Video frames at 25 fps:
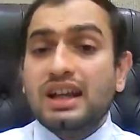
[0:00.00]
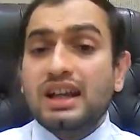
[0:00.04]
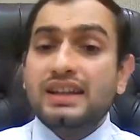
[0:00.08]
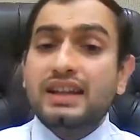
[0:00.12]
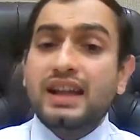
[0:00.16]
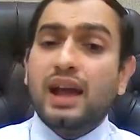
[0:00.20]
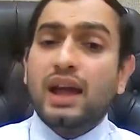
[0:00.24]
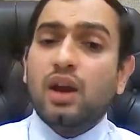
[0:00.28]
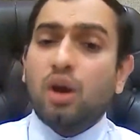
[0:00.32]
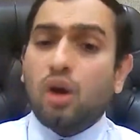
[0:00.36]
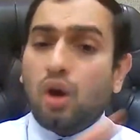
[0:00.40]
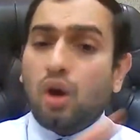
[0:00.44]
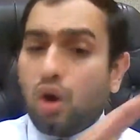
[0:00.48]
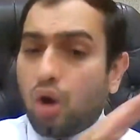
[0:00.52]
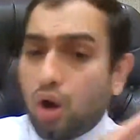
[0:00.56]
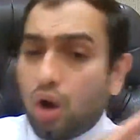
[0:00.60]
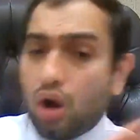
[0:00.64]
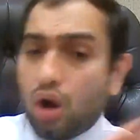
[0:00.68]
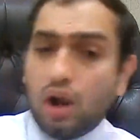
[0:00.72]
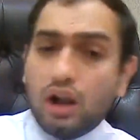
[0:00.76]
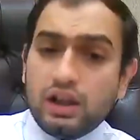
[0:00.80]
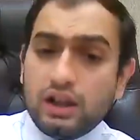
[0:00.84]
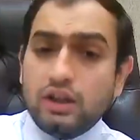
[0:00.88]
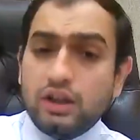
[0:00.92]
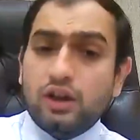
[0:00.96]
they are
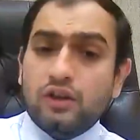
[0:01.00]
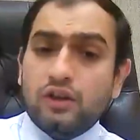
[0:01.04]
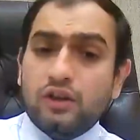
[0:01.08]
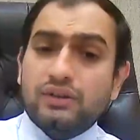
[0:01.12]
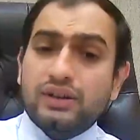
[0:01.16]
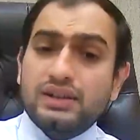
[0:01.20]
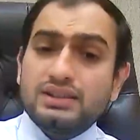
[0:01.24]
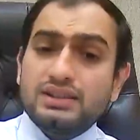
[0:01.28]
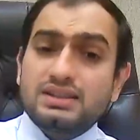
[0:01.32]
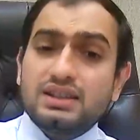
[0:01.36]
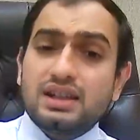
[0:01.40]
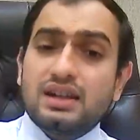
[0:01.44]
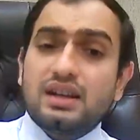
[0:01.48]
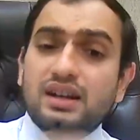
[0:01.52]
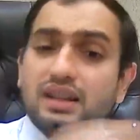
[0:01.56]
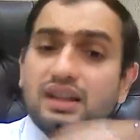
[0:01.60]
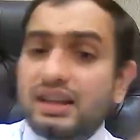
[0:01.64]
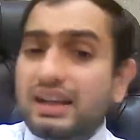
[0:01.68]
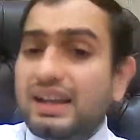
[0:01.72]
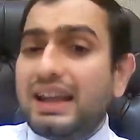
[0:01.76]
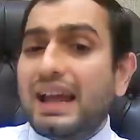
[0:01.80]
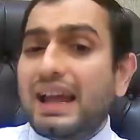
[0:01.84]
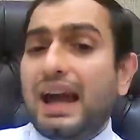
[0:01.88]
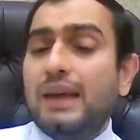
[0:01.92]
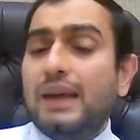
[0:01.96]
all the offenses under
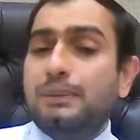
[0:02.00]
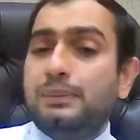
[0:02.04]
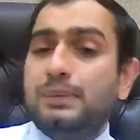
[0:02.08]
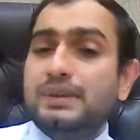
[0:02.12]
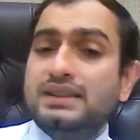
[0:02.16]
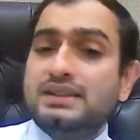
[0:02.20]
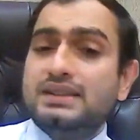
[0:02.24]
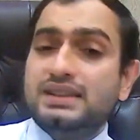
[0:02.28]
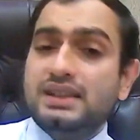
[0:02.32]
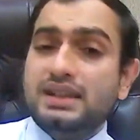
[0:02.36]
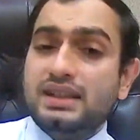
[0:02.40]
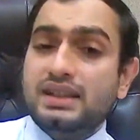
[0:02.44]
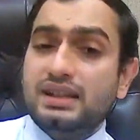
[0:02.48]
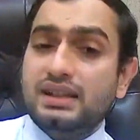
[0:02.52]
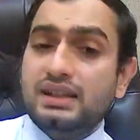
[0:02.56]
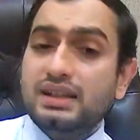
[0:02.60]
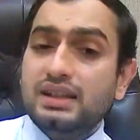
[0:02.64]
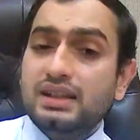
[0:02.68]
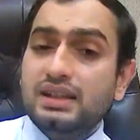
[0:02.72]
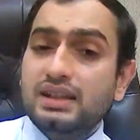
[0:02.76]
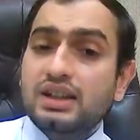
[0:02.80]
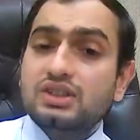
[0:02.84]
the IPC.